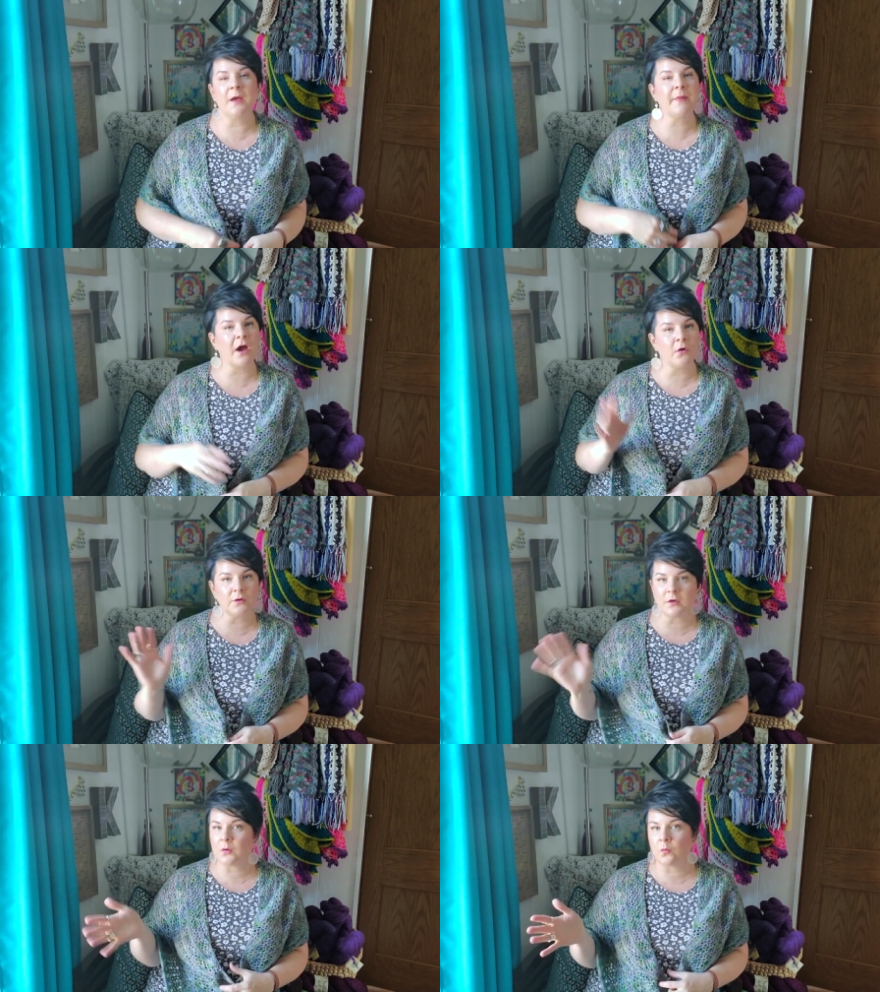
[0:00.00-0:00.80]
about
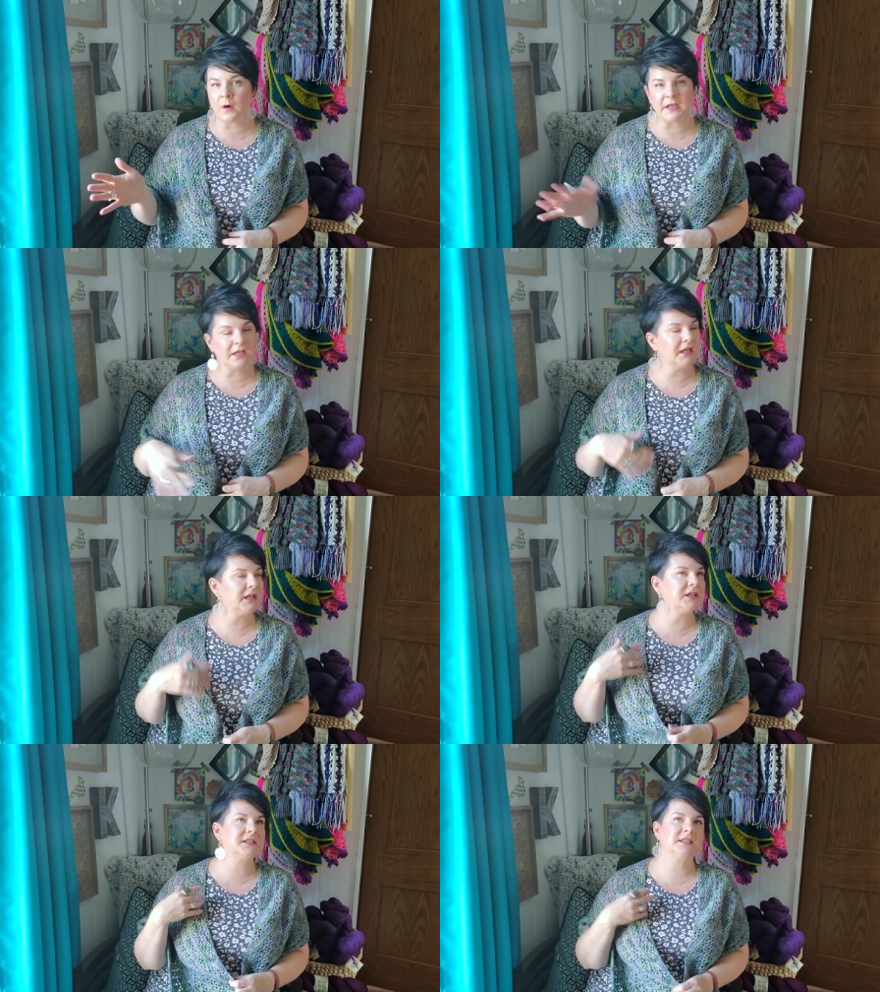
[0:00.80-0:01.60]
what it
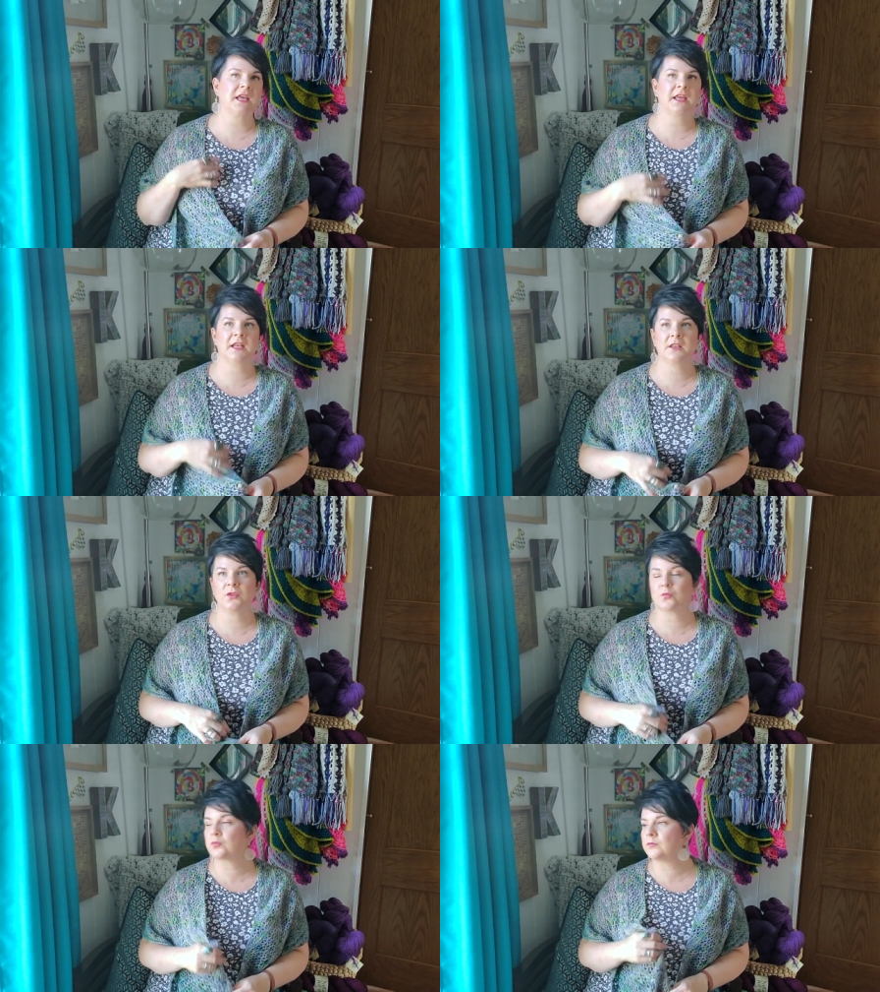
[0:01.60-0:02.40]
is and
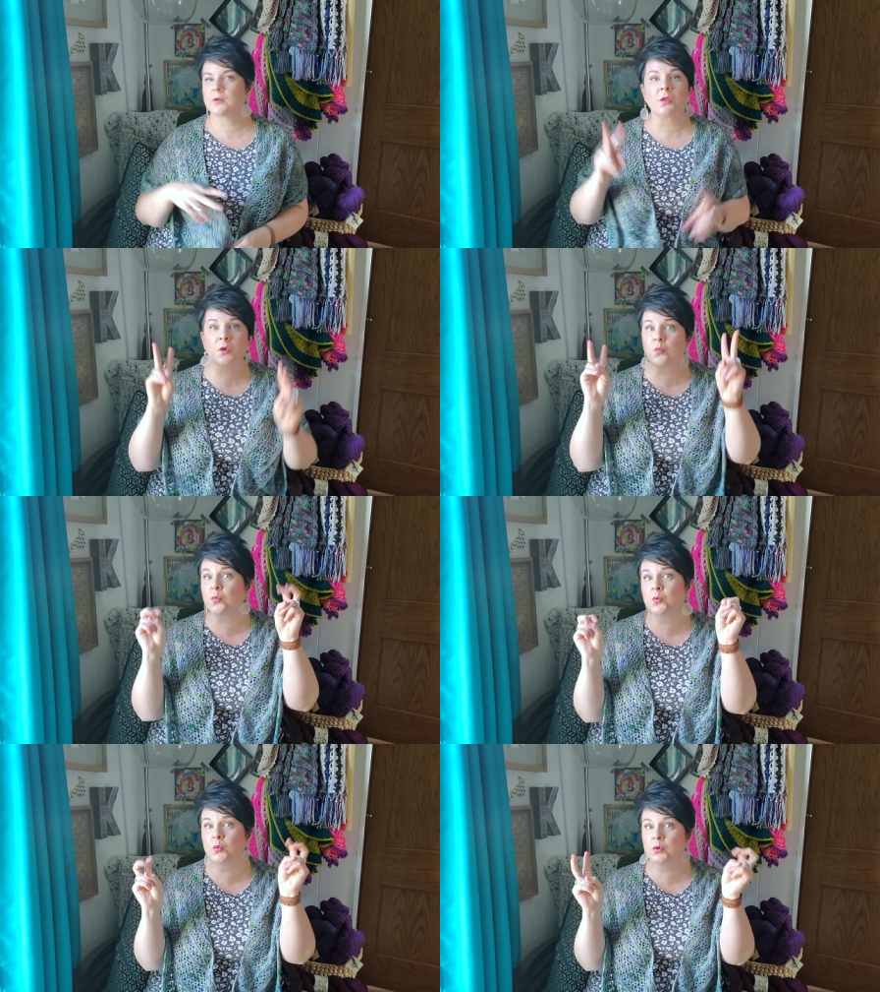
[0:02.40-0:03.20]
the the
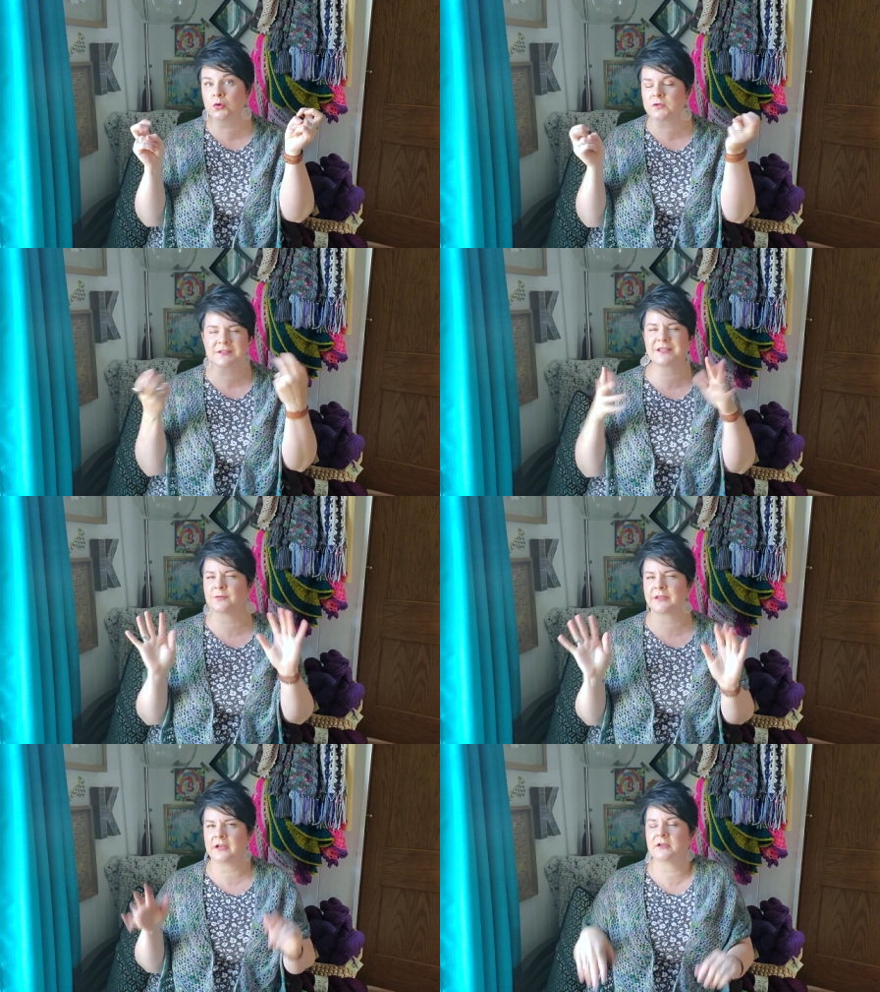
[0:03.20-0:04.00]
rules. There
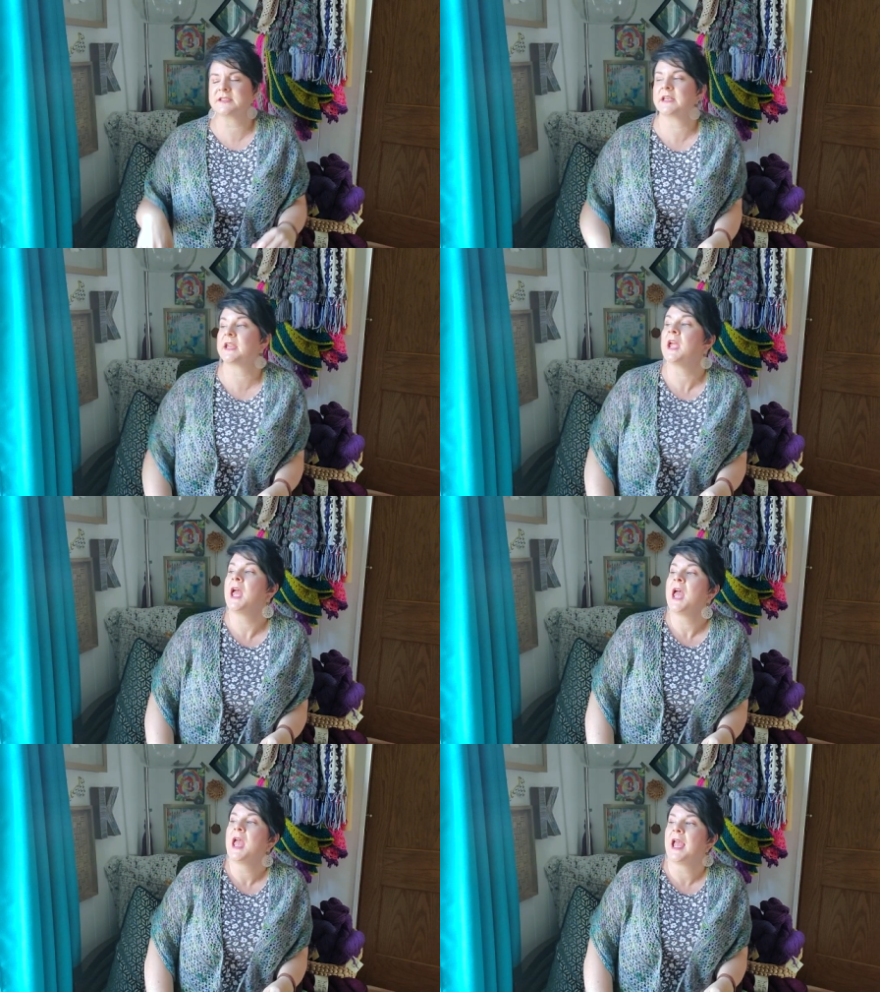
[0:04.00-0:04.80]
really aren't any,
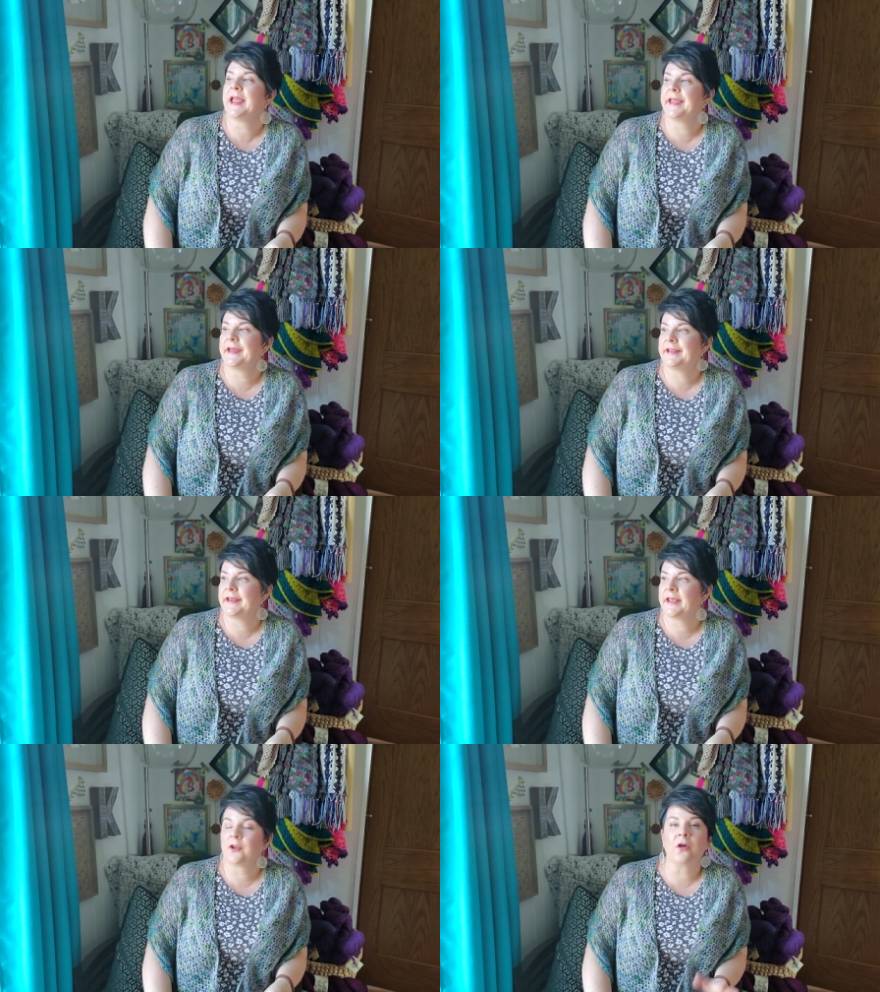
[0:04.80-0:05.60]
and
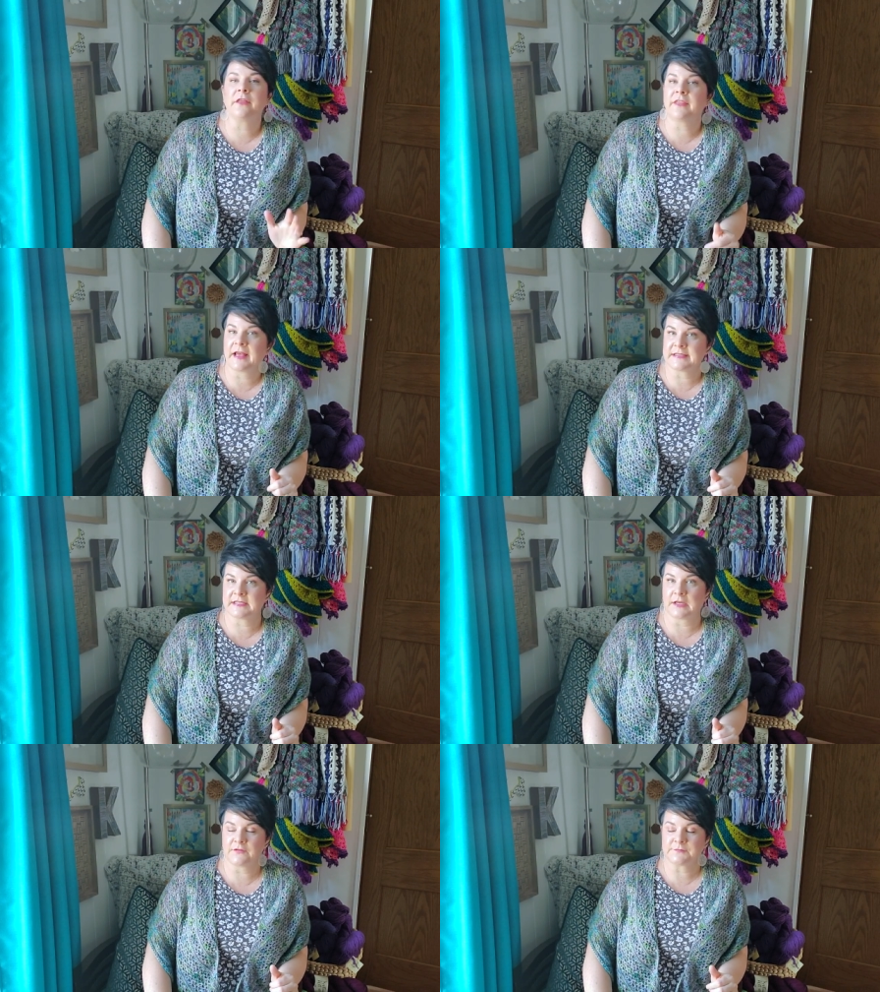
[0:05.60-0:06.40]
and all of that
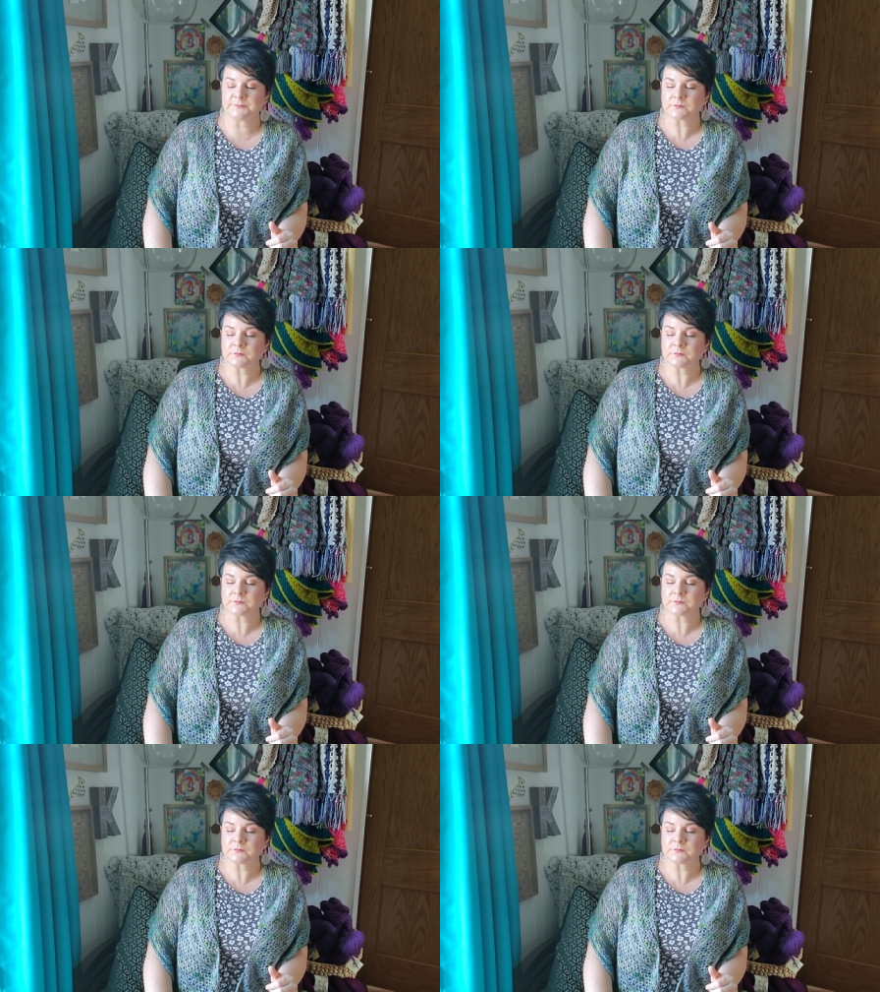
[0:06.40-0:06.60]
stuff.